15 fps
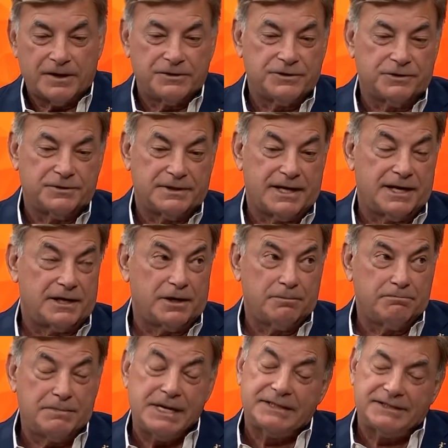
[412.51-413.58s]
turned on our
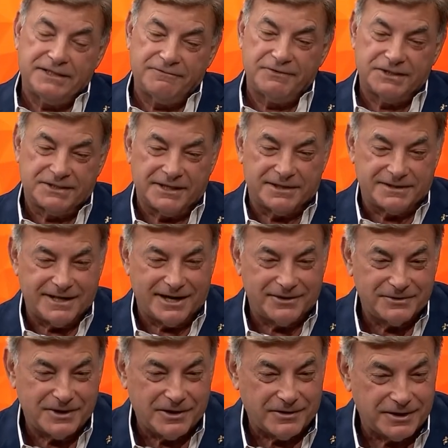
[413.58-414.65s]
big TV set
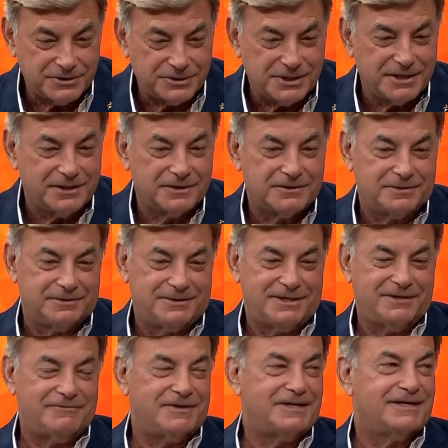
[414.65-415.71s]
down there, our Zenith
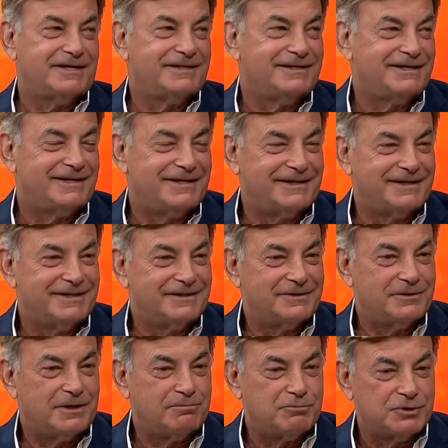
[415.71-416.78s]
TV, and, uh,
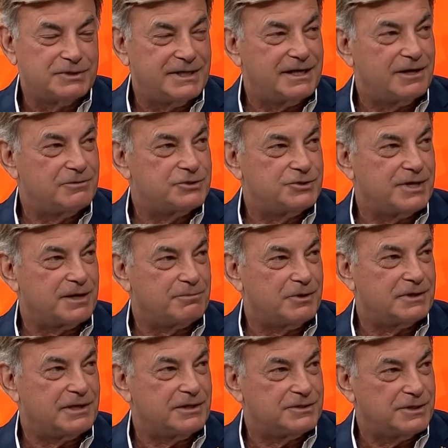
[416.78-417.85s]
and pretend I was Jack
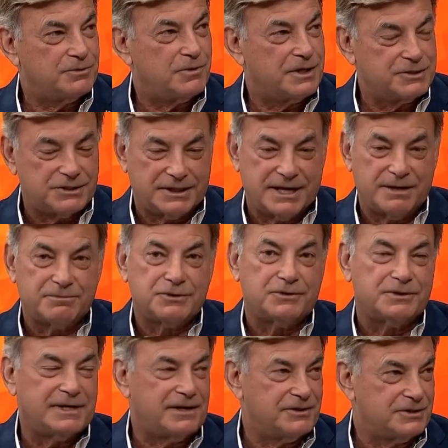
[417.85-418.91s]
Brickhouse. I'd watch the game
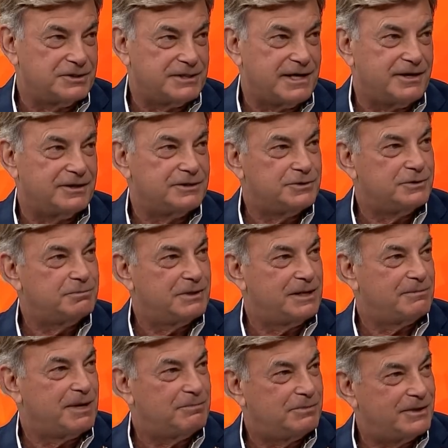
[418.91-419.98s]
turned out the sound and do
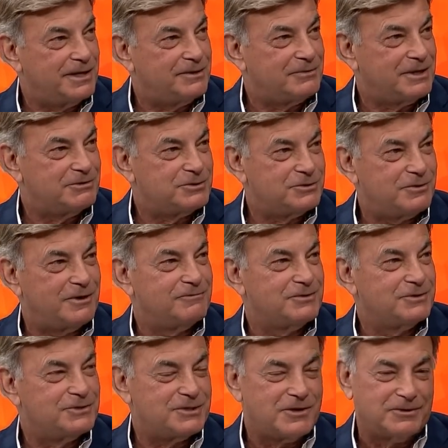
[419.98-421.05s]
play-by-play when I was 12
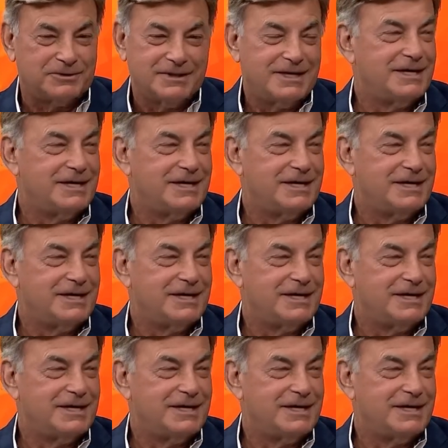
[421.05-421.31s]
years old.